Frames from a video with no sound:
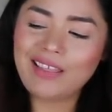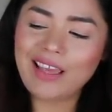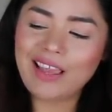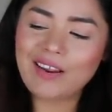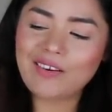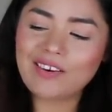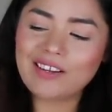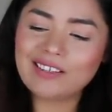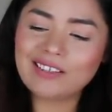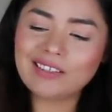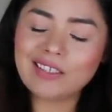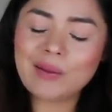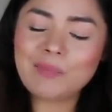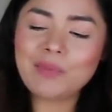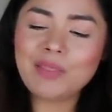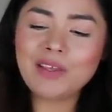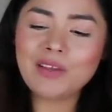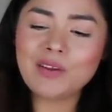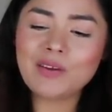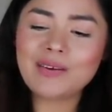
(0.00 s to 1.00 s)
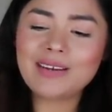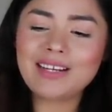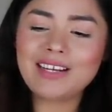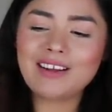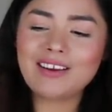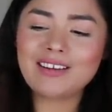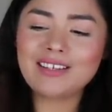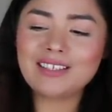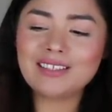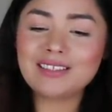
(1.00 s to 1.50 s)
there is something going
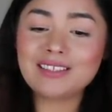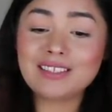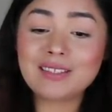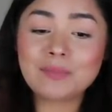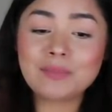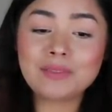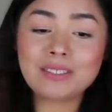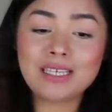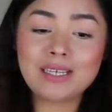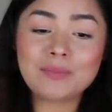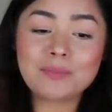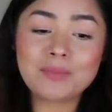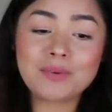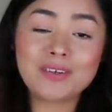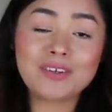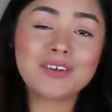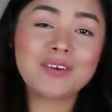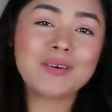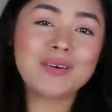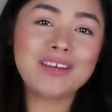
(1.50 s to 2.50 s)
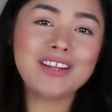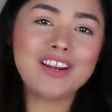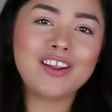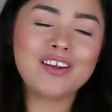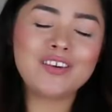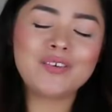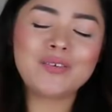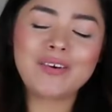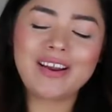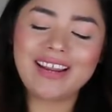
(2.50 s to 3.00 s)
on in September, going
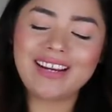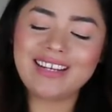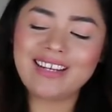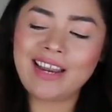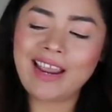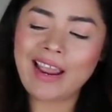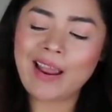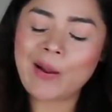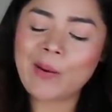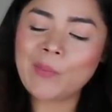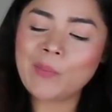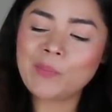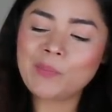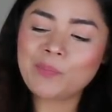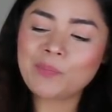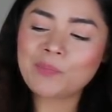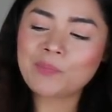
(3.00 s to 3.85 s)
on right now,